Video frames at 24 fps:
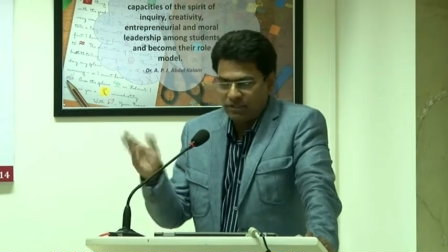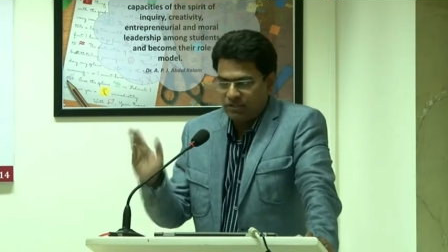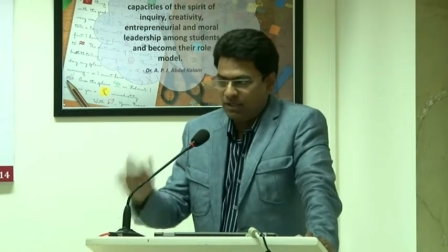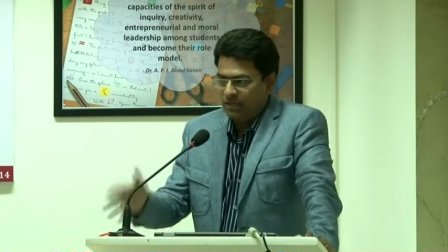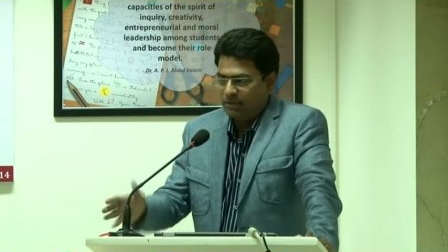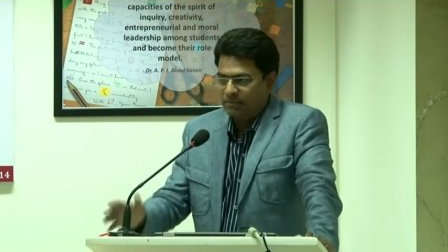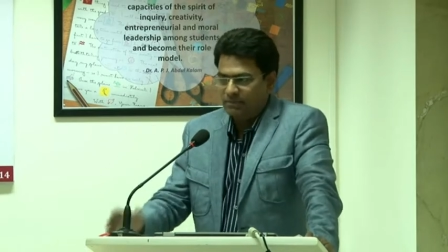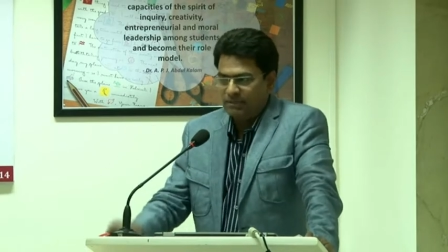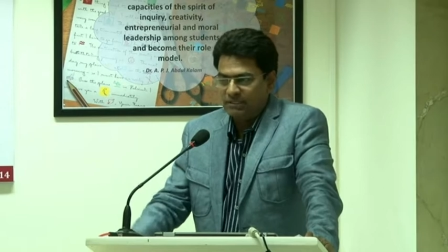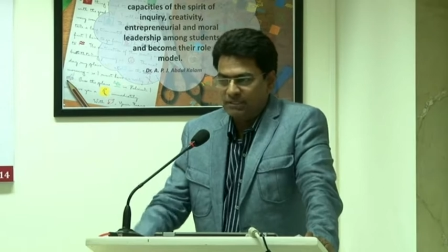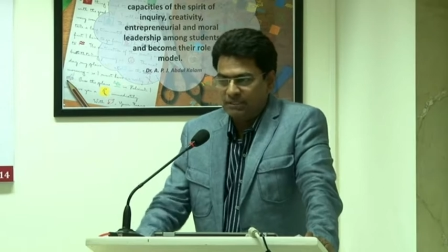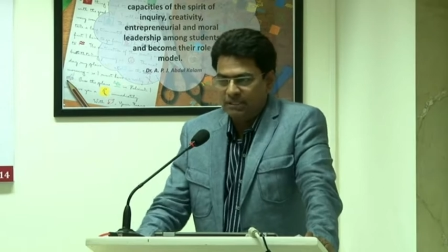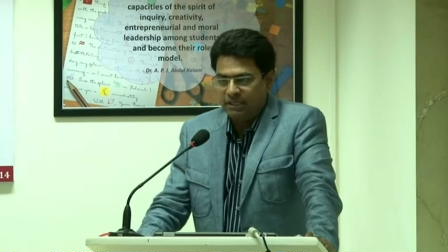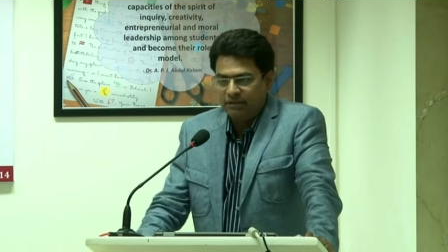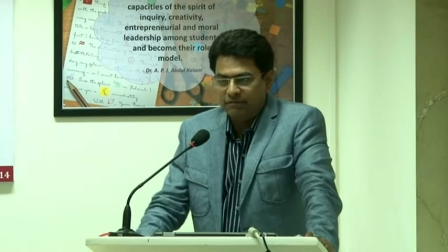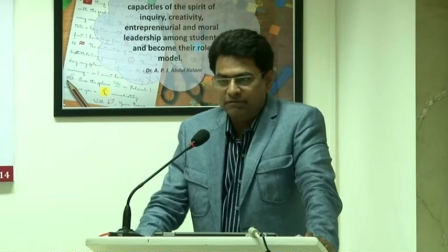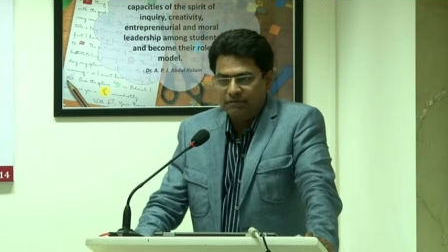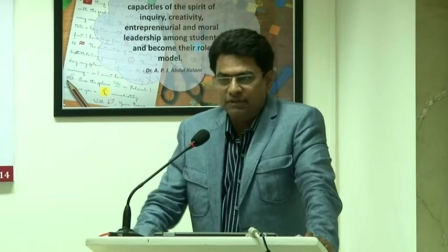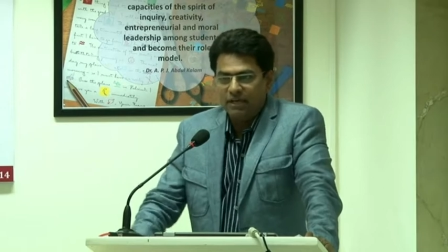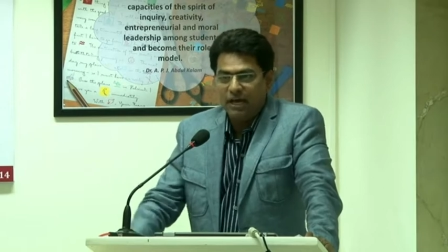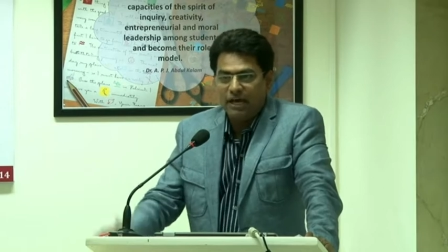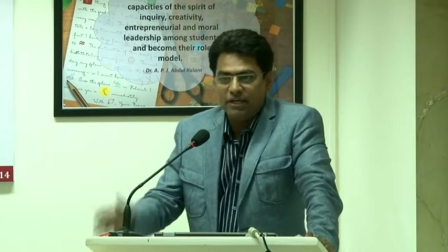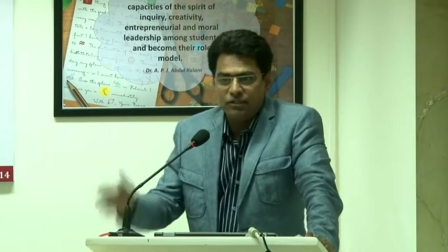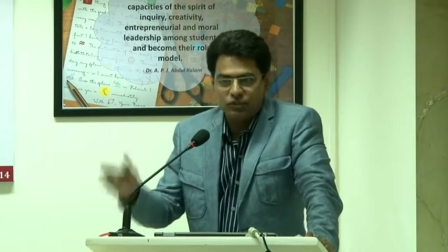time in his life
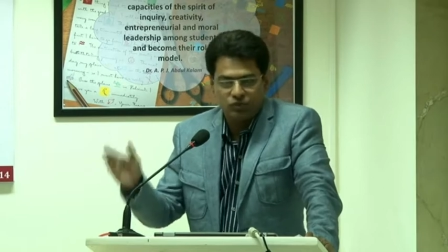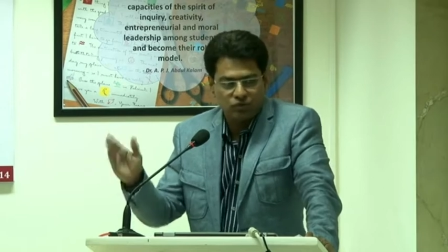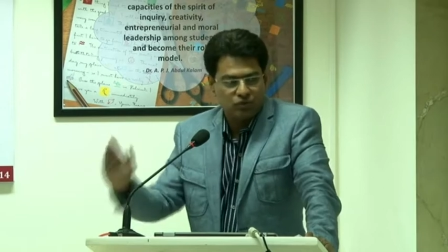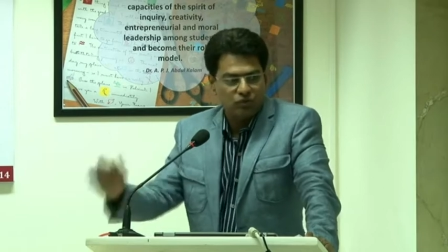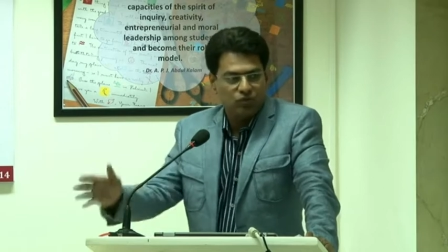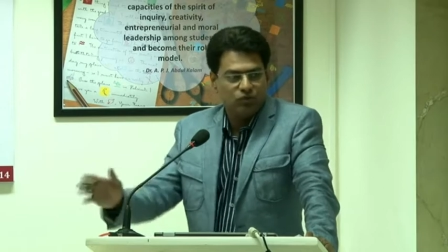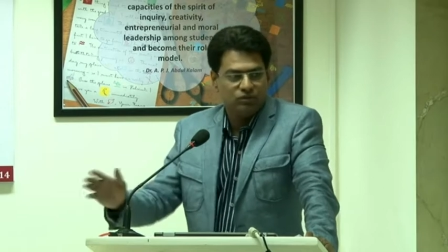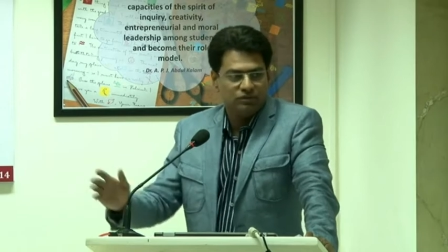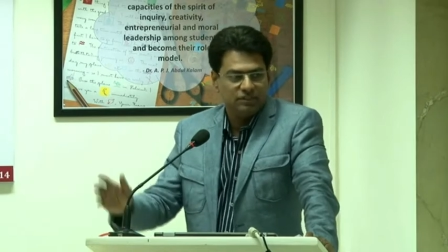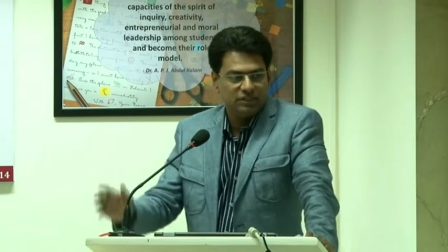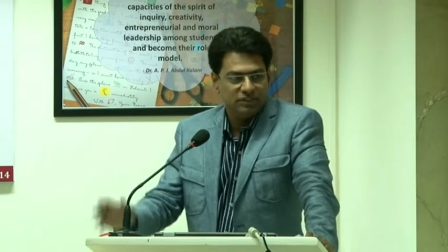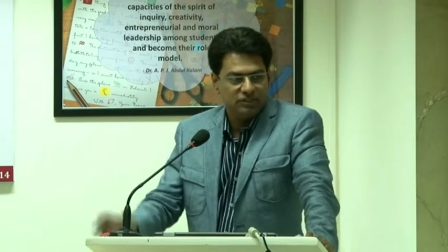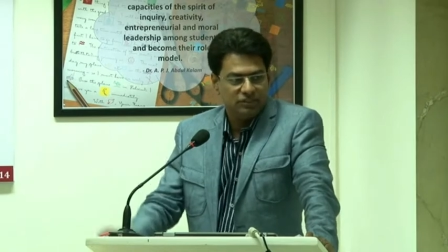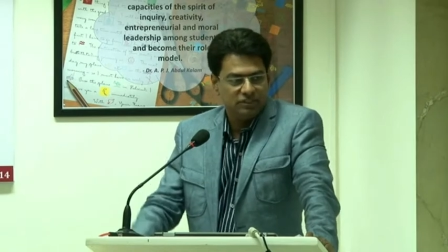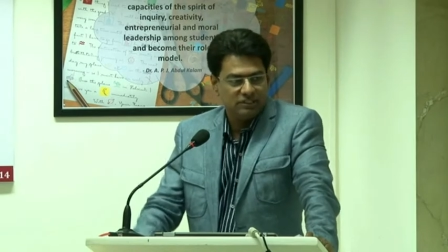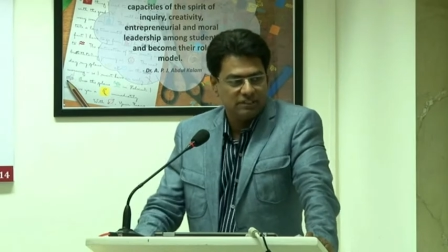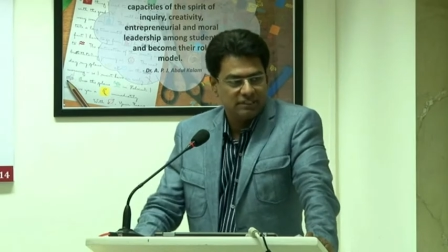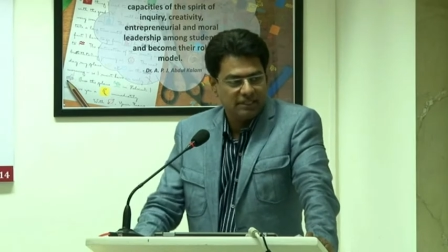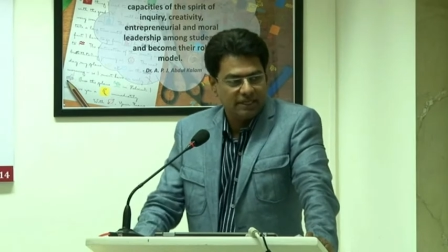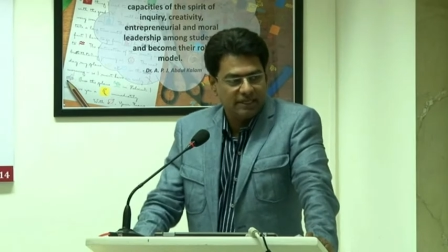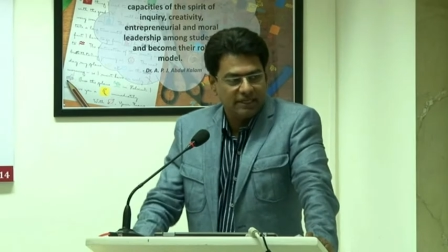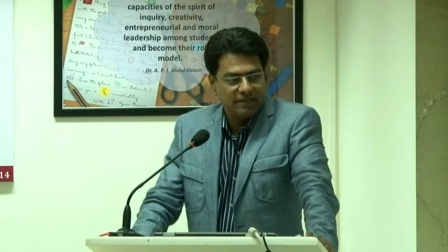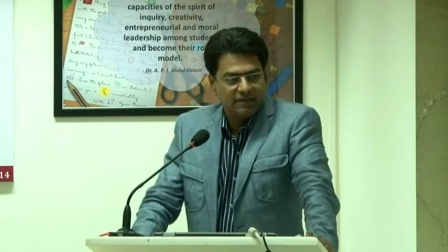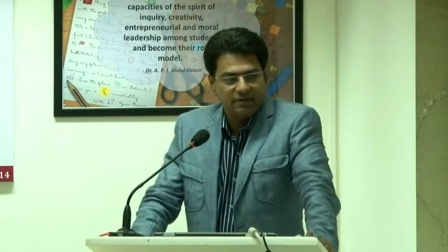he has to go there,
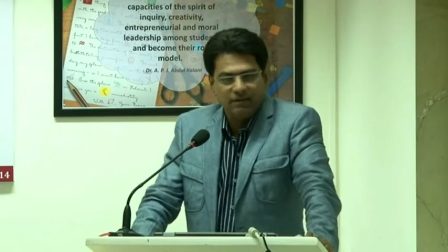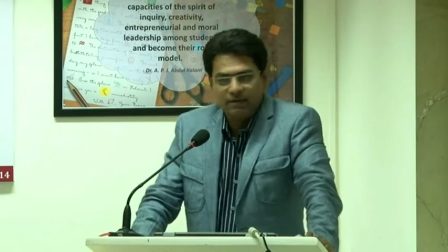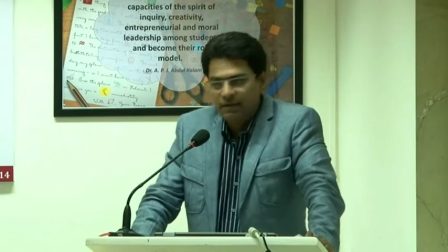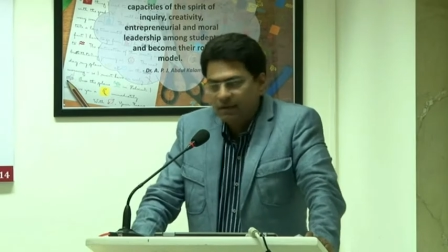just like